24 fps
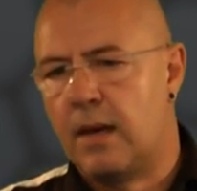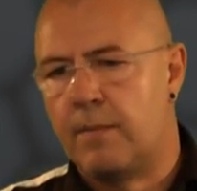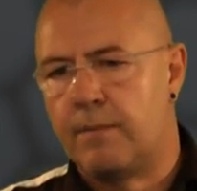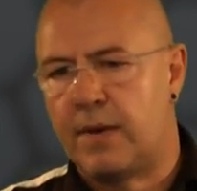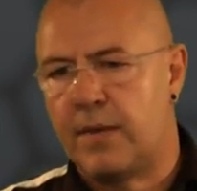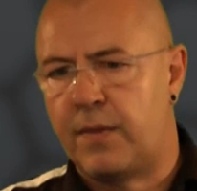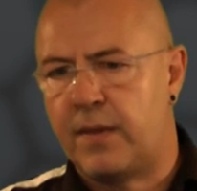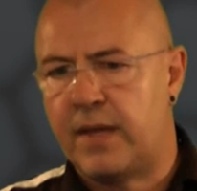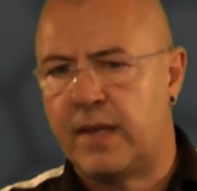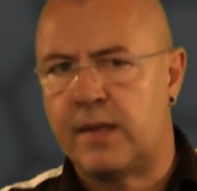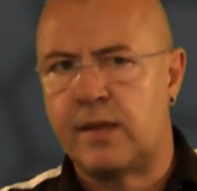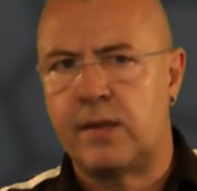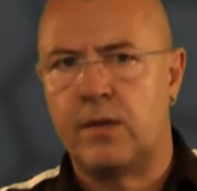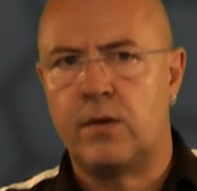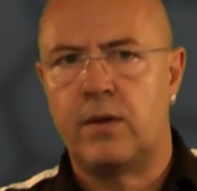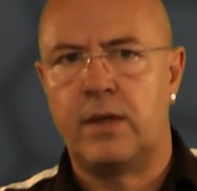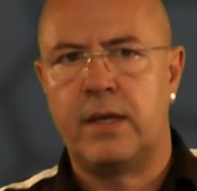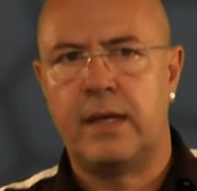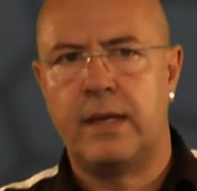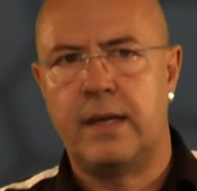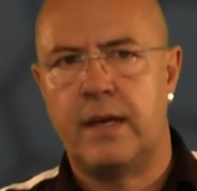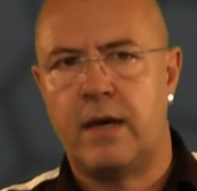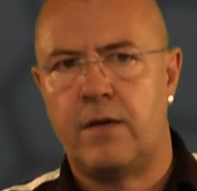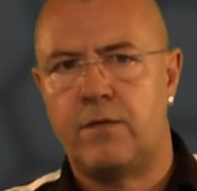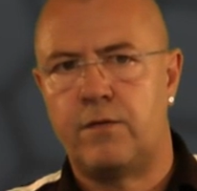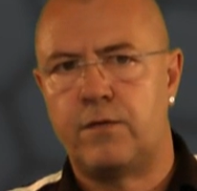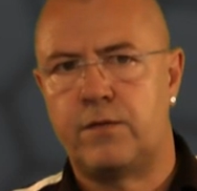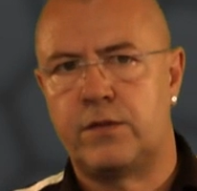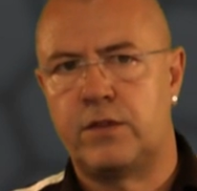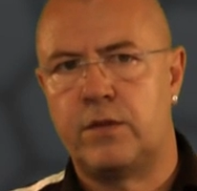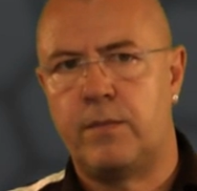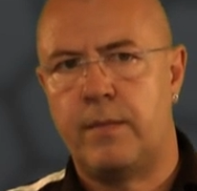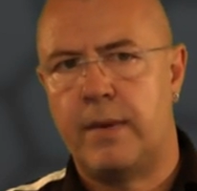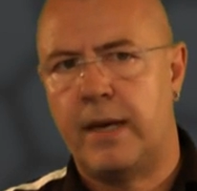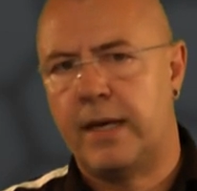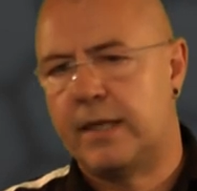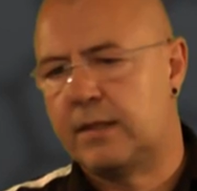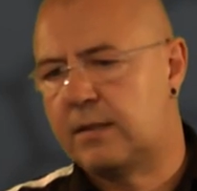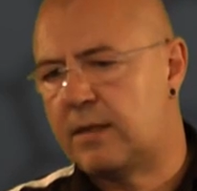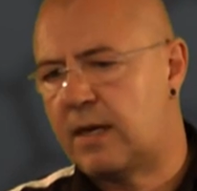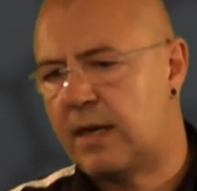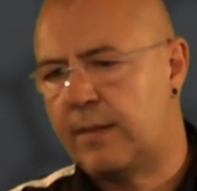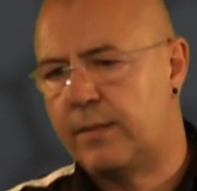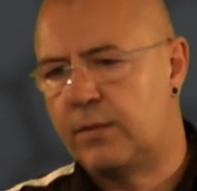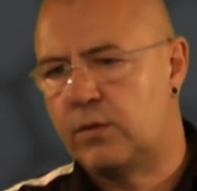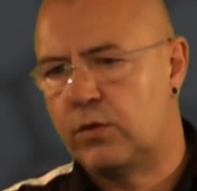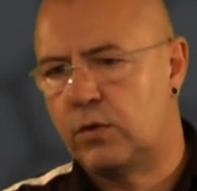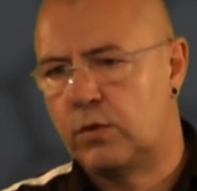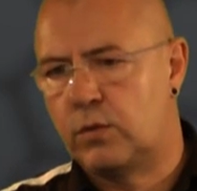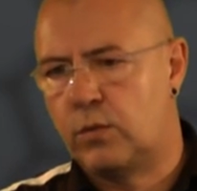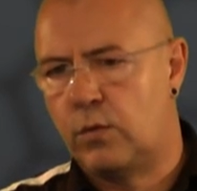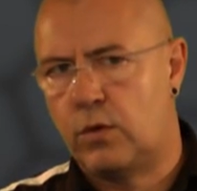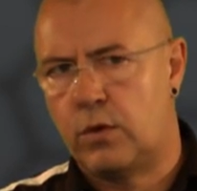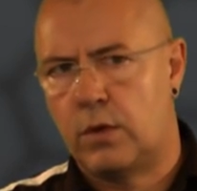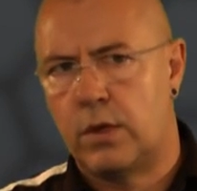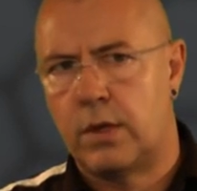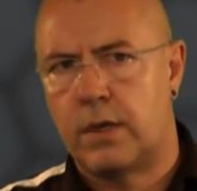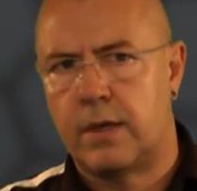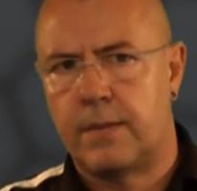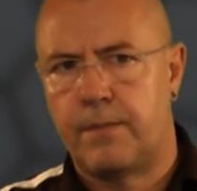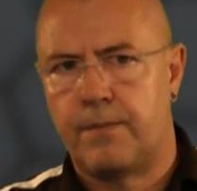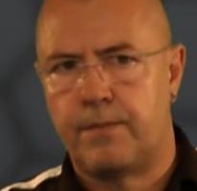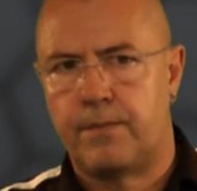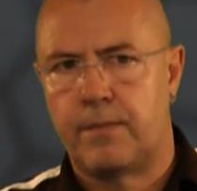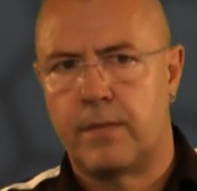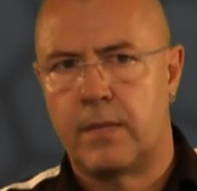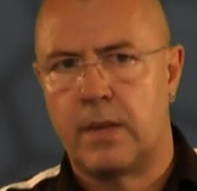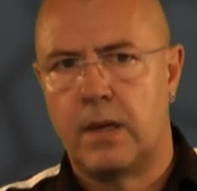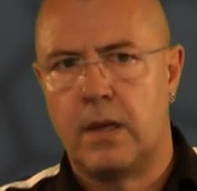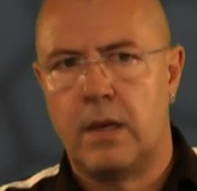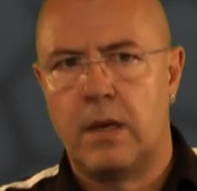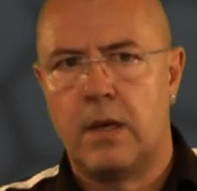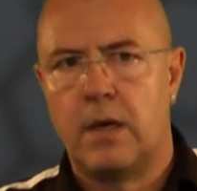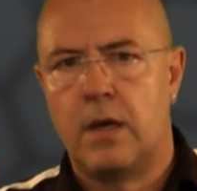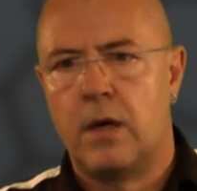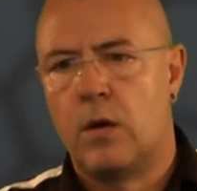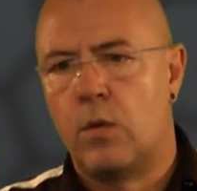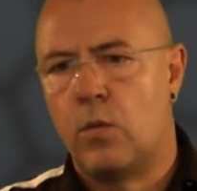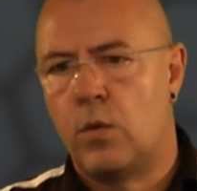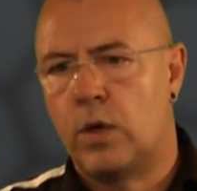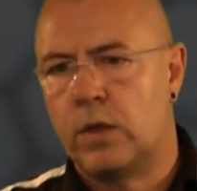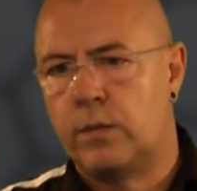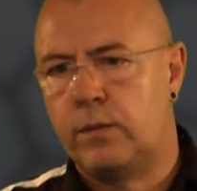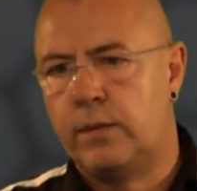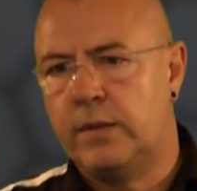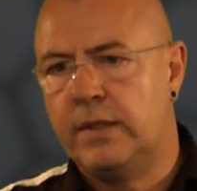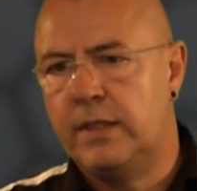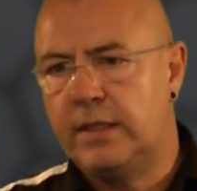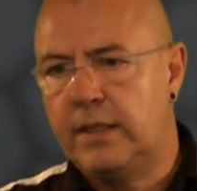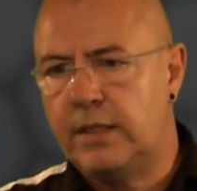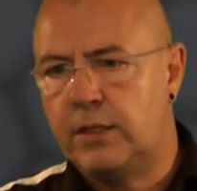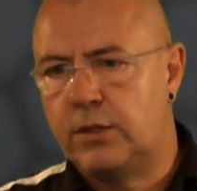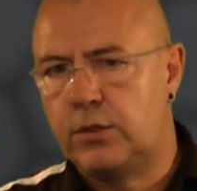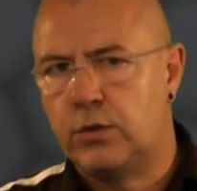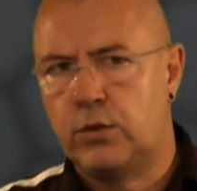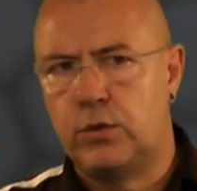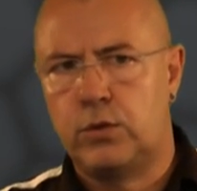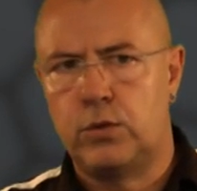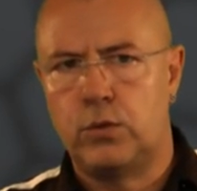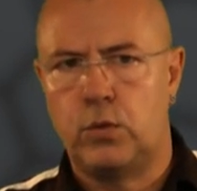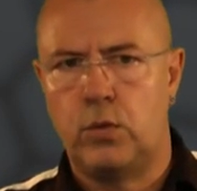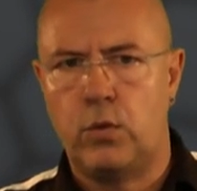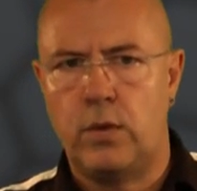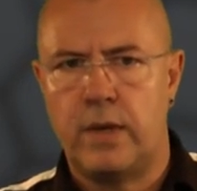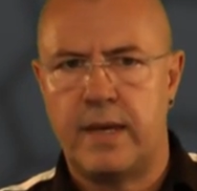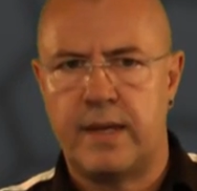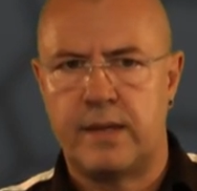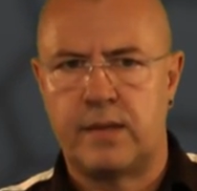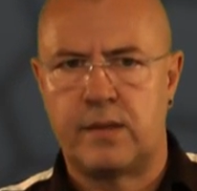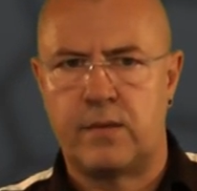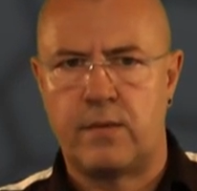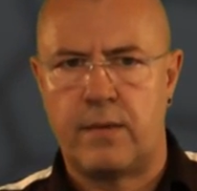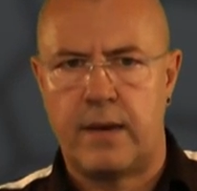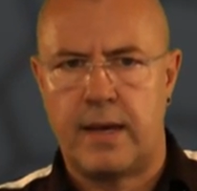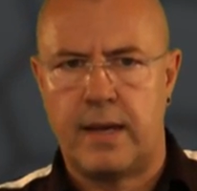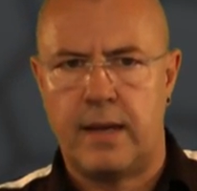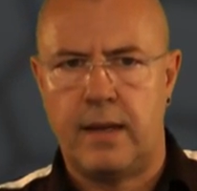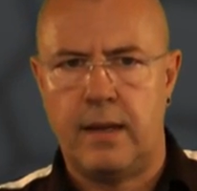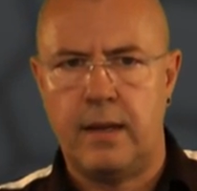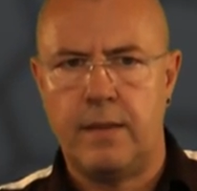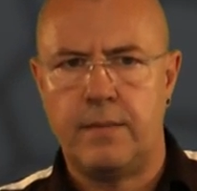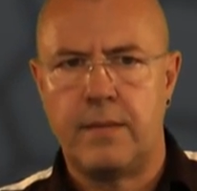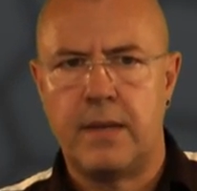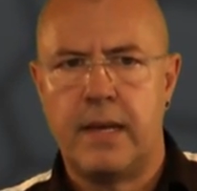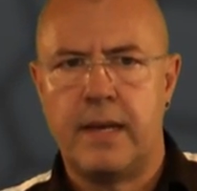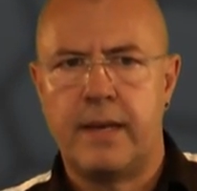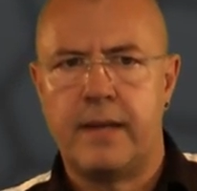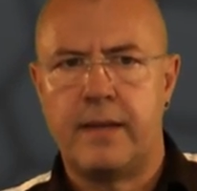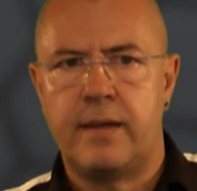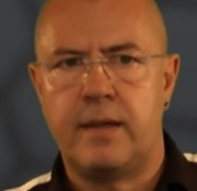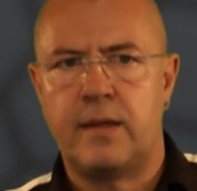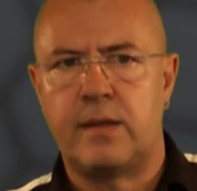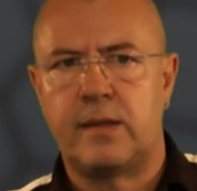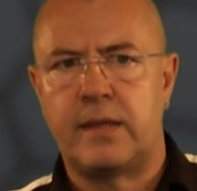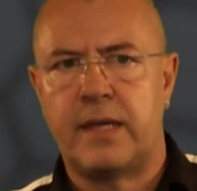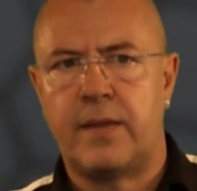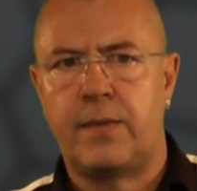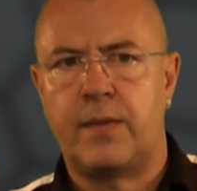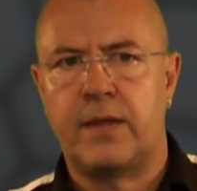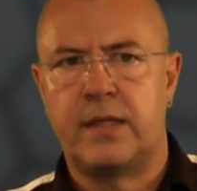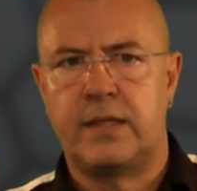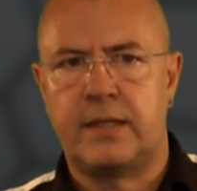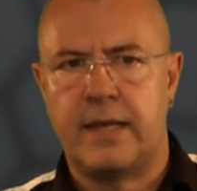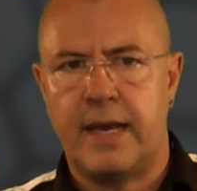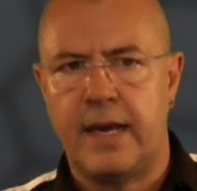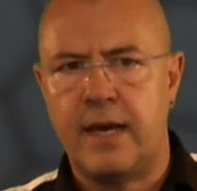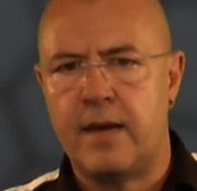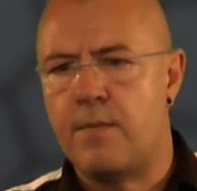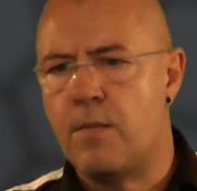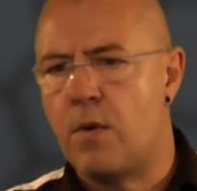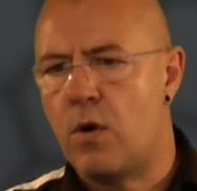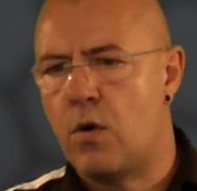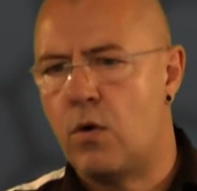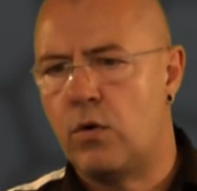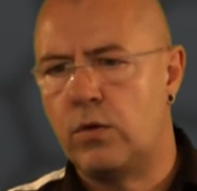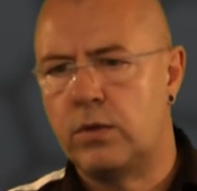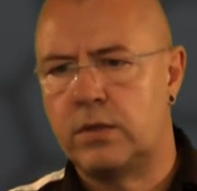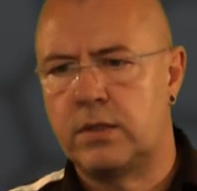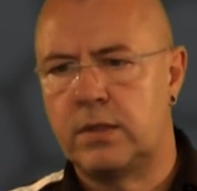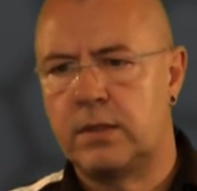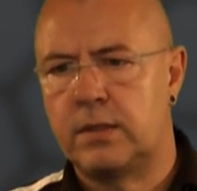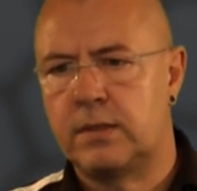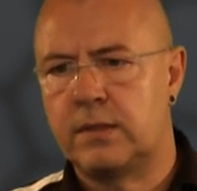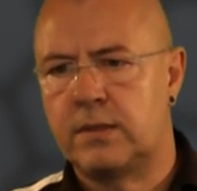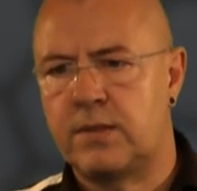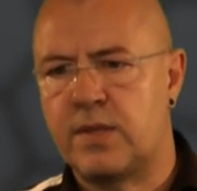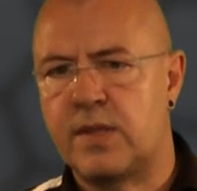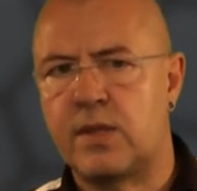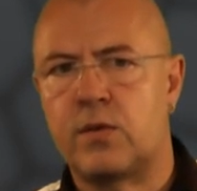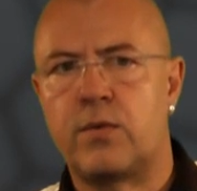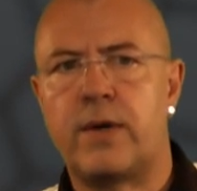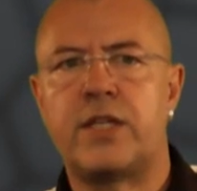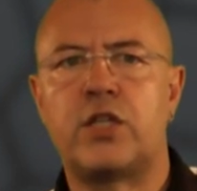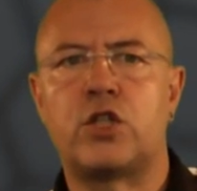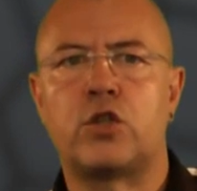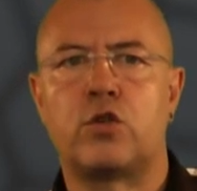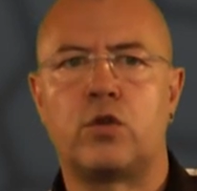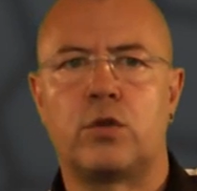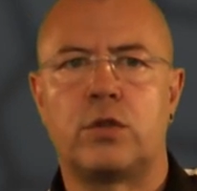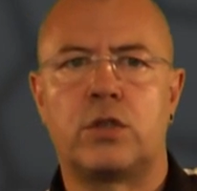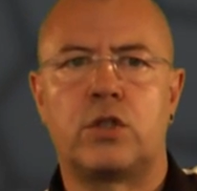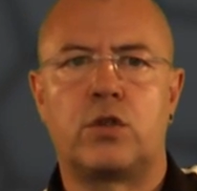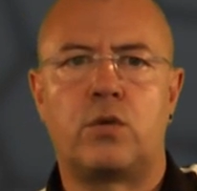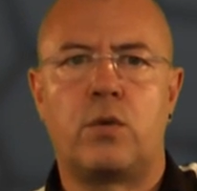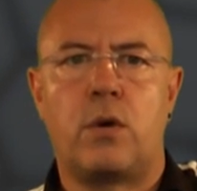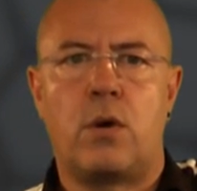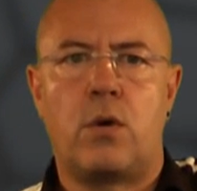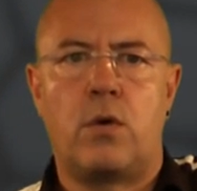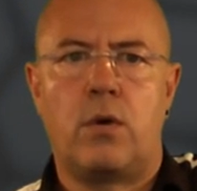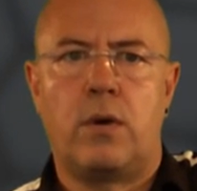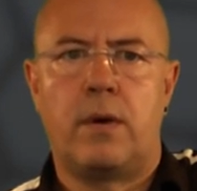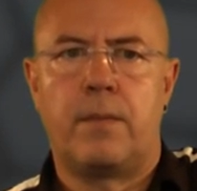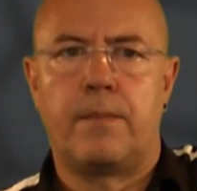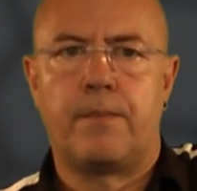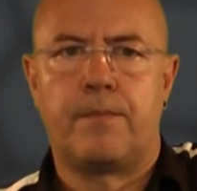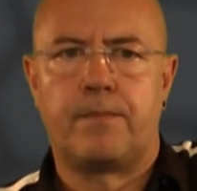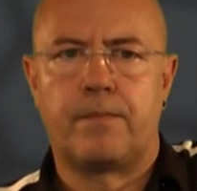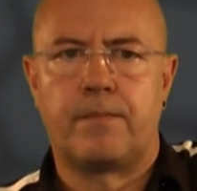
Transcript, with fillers: But that's not enough to make timecode work. What we need to do as well is set the deck mode to scratch control.